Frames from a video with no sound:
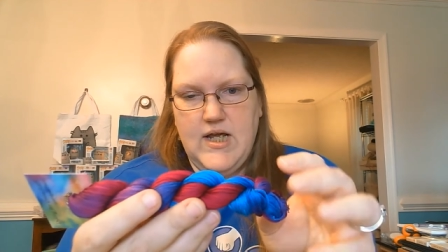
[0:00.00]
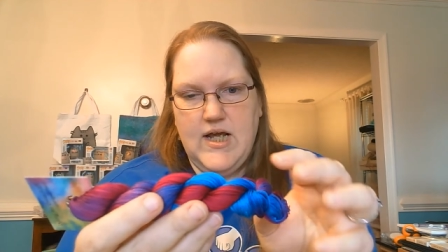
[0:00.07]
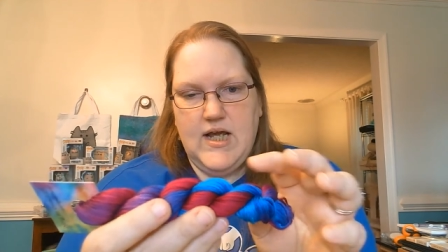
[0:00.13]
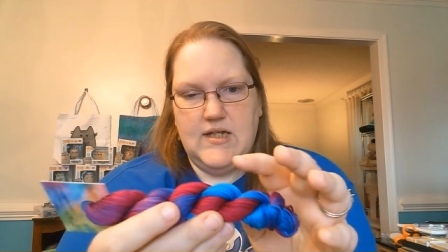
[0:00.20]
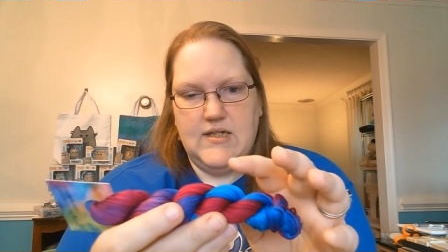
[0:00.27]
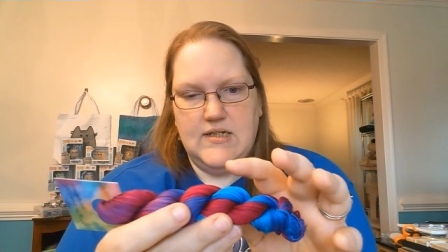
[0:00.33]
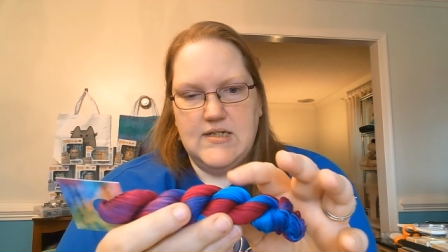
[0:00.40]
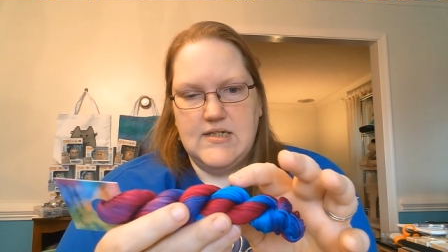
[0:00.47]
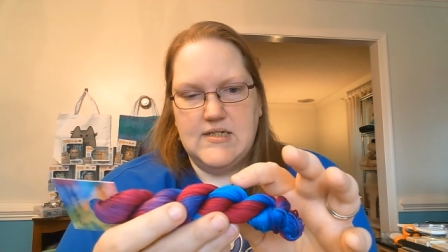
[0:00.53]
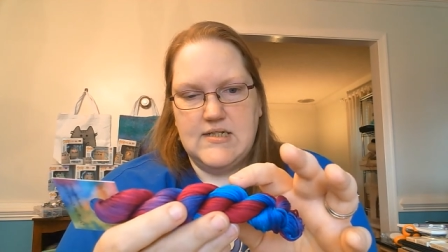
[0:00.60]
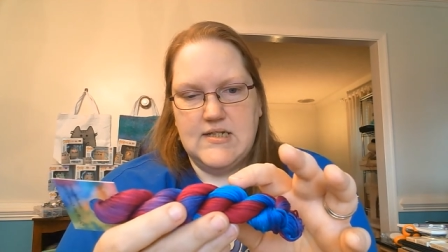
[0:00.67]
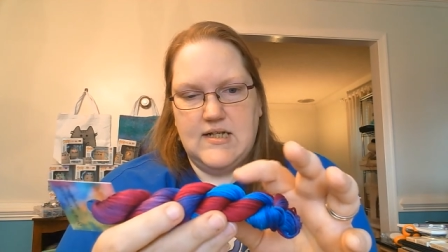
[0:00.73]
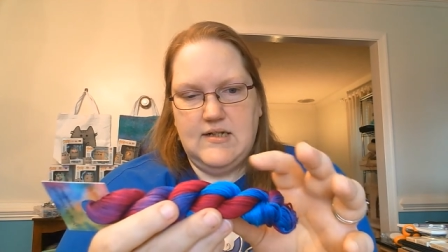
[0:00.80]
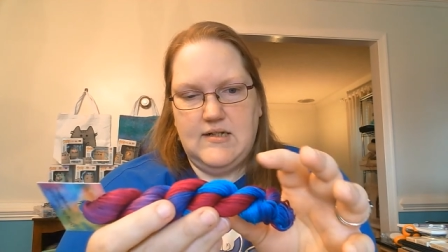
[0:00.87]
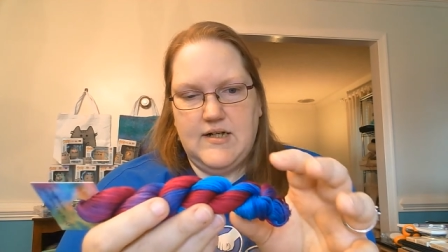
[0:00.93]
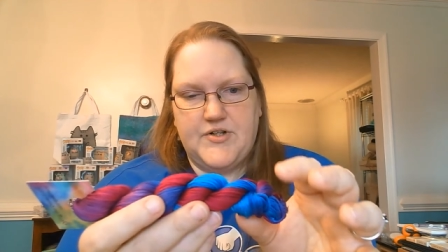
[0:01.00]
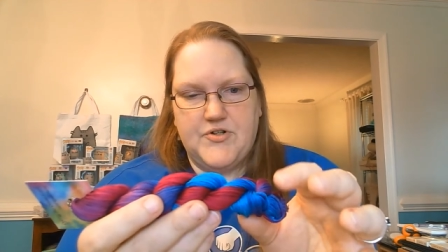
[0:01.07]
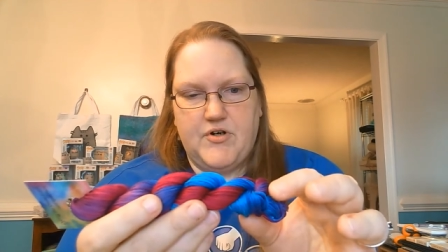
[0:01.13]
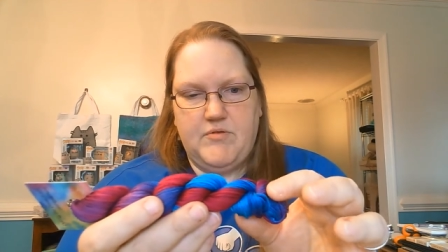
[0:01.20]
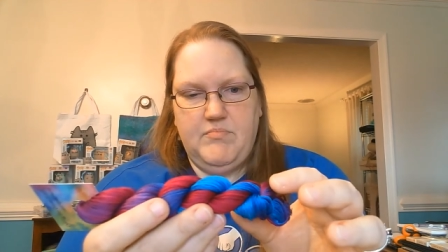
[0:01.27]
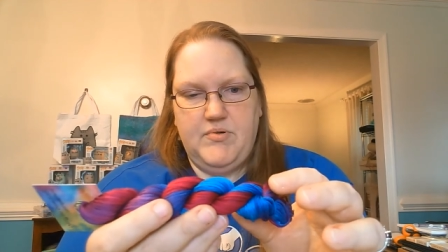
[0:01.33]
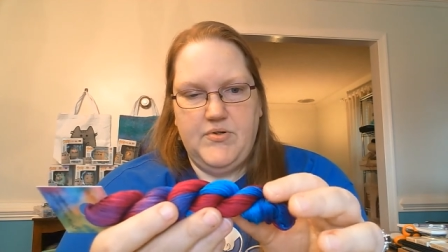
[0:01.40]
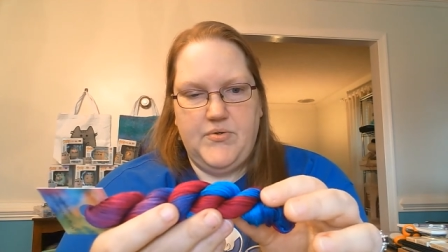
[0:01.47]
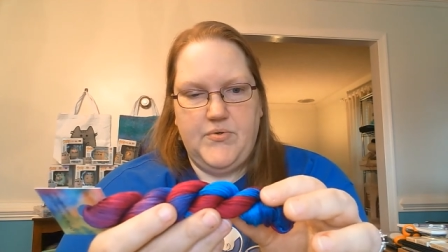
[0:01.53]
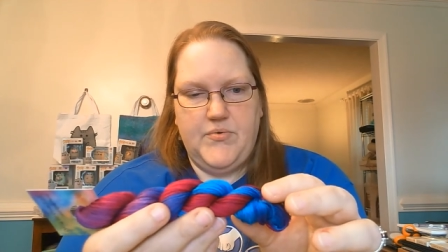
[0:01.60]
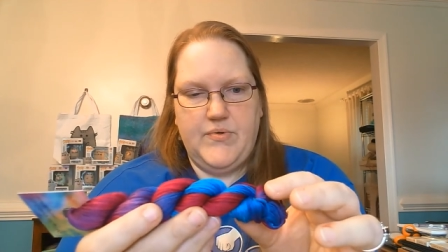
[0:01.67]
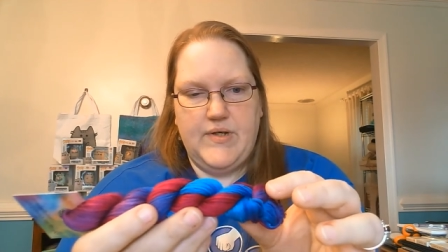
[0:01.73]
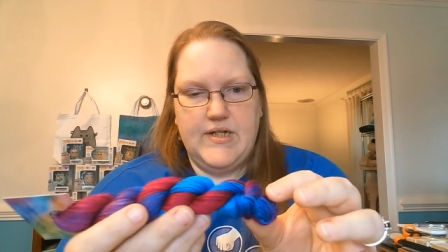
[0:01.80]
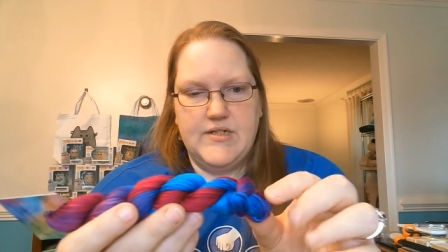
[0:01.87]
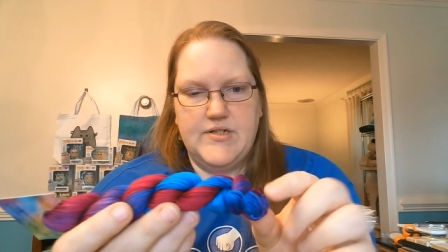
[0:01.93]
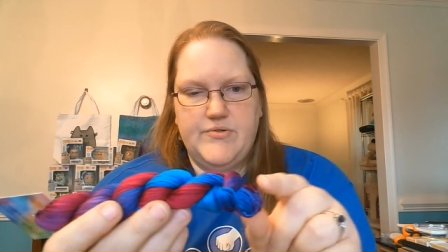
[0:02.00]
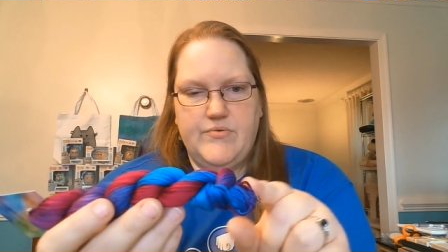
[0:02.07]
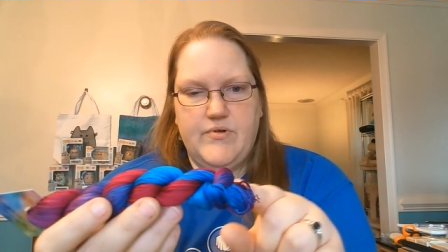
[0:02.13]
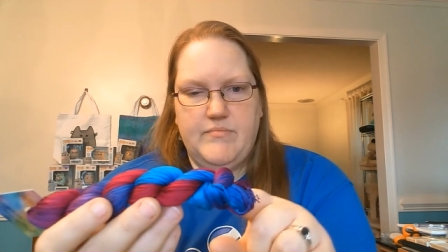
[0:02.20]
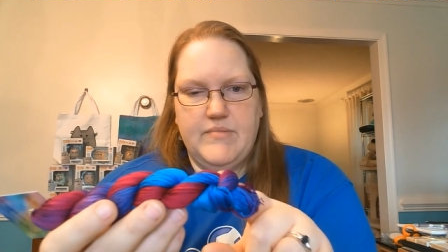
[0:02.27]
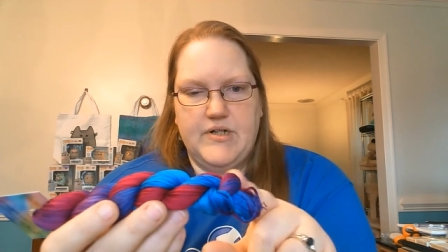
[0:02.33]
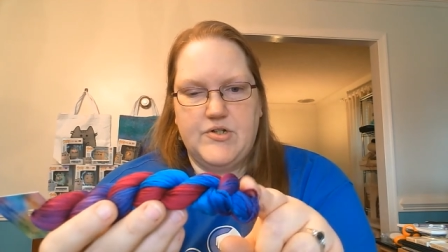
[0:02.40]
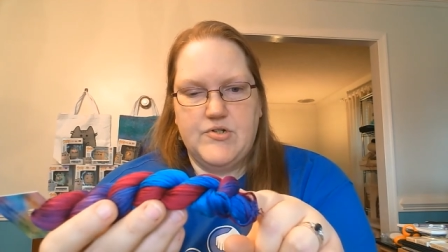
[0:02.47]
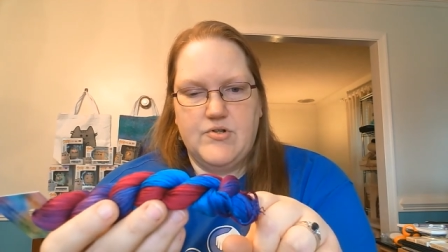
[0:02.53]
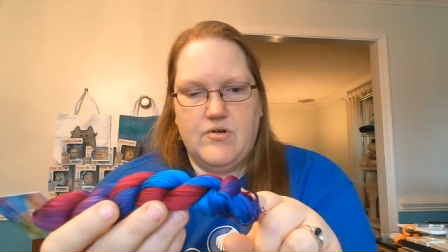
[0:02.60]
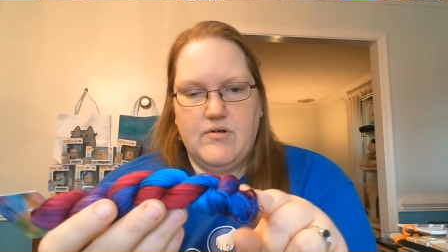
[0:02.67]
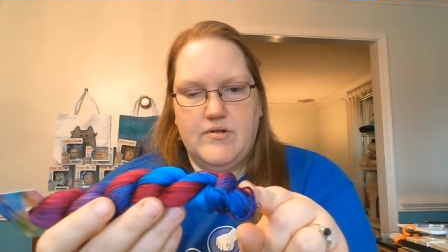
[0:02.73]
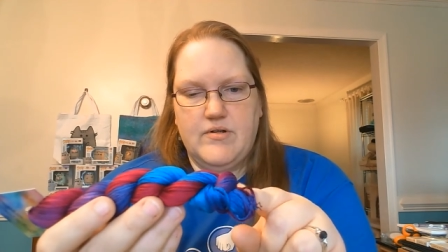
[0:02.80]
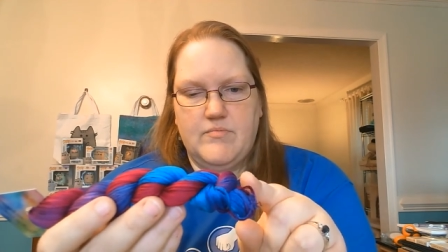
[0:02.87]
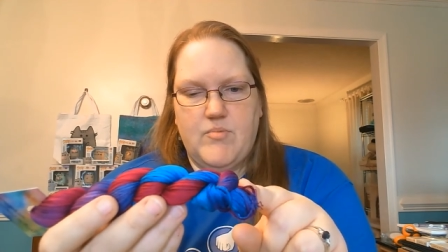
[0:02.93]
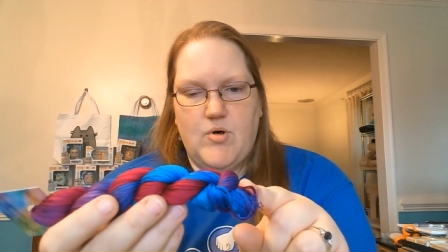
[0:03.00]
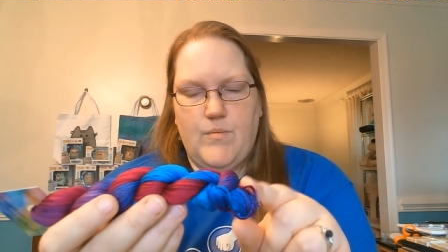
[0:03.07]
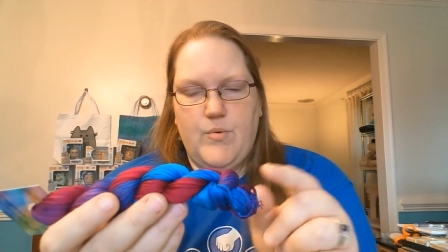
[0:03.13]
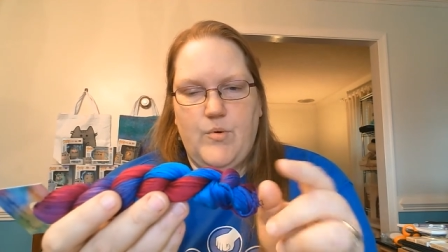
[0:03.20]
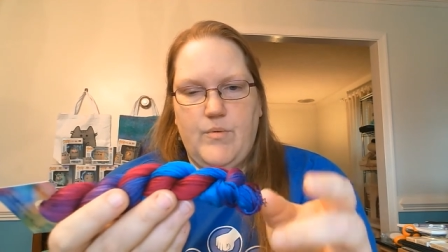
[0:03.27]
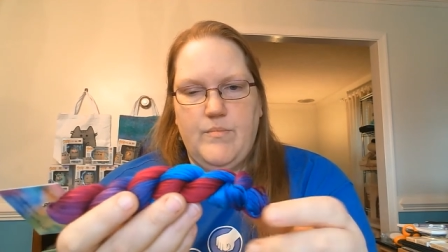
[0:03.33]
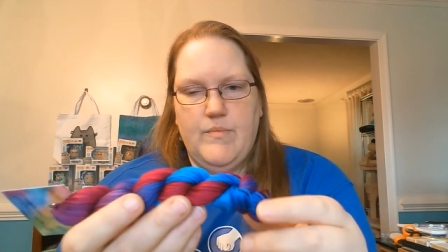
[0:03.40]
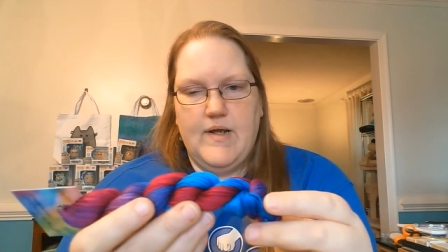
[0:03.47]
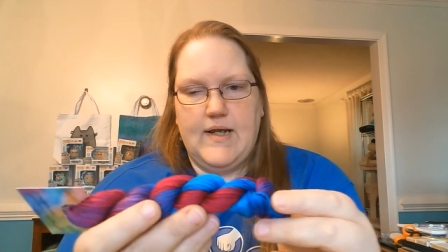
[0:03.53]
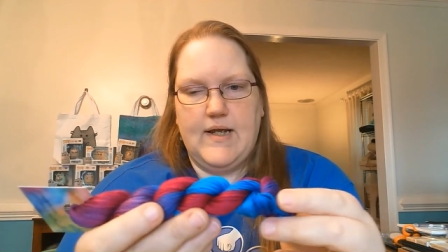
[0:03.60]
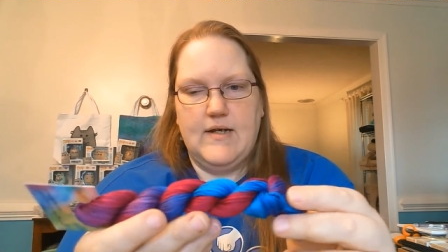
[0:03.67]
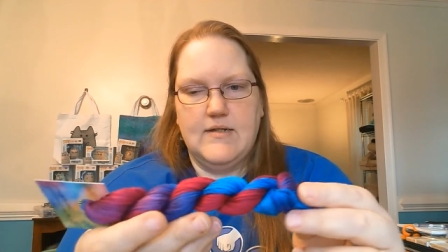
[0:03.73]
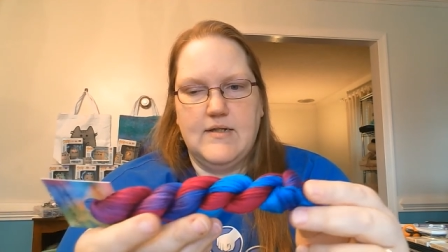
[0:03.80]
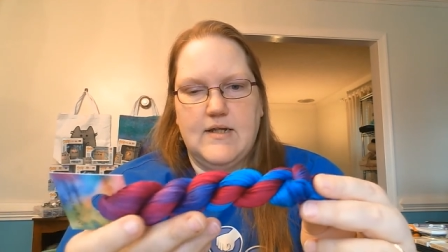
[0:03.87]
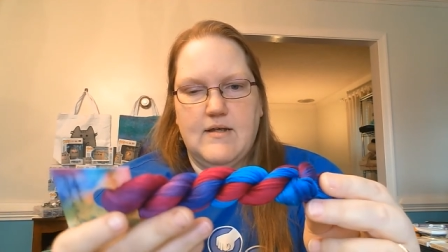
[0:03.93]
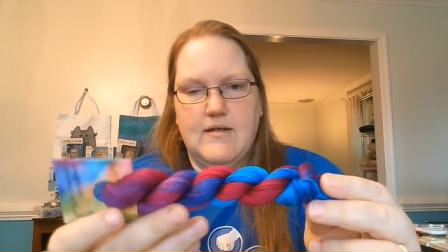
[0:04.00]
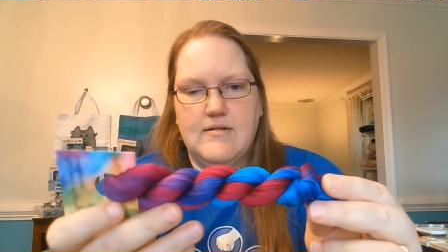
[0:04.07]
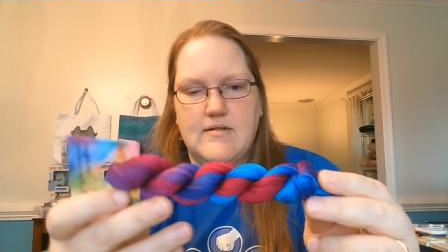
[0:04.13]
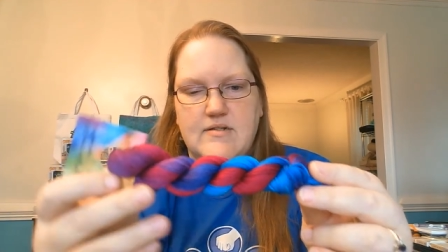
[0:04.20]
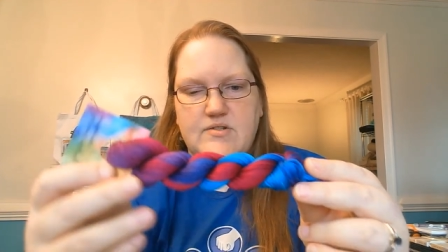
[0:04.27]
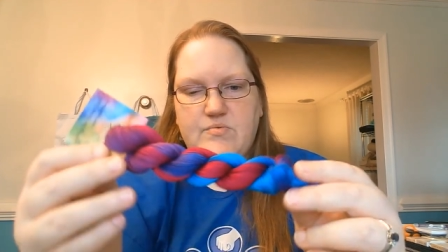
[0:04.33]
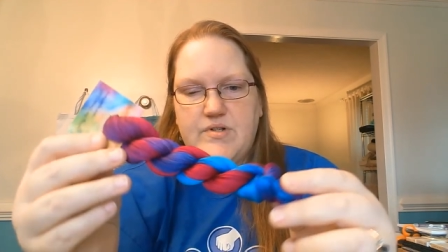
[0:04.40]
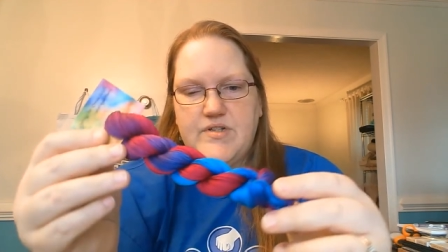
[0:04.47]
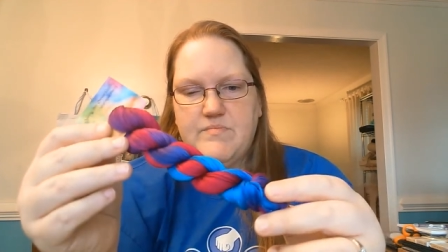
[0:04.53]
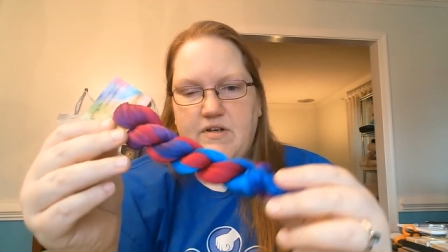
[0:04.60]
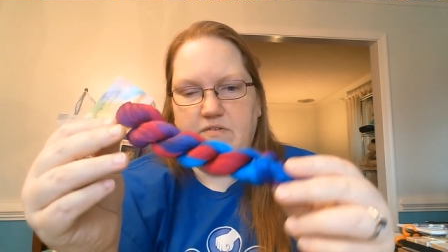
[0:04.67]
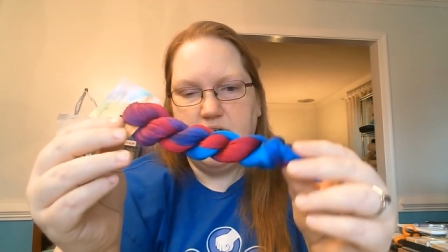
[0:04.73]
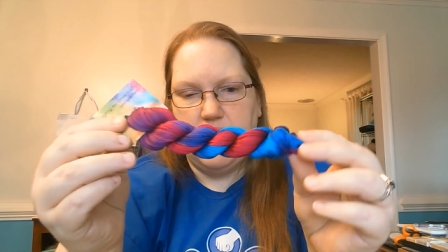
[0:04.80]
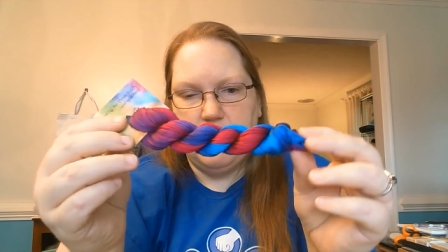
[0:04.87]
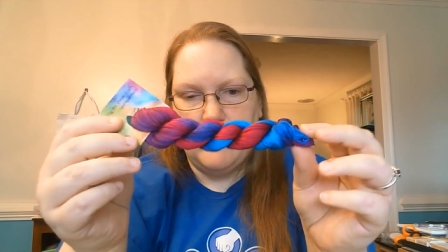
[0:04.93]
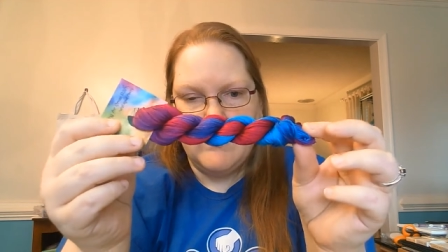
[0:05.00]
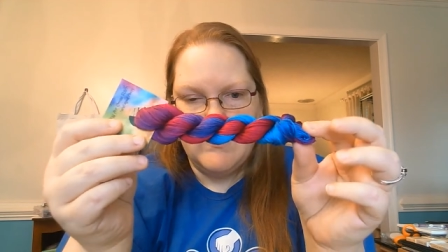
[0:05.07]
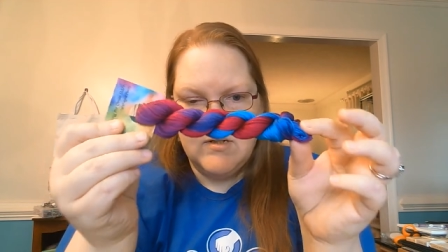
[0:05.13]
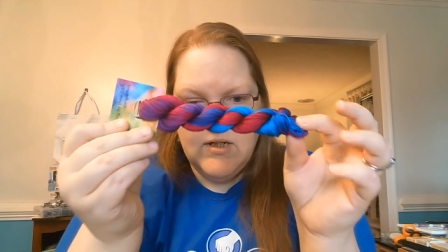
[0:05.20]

And then this is that electric blue into a mixture, the purple again at the end. This one is my favorite.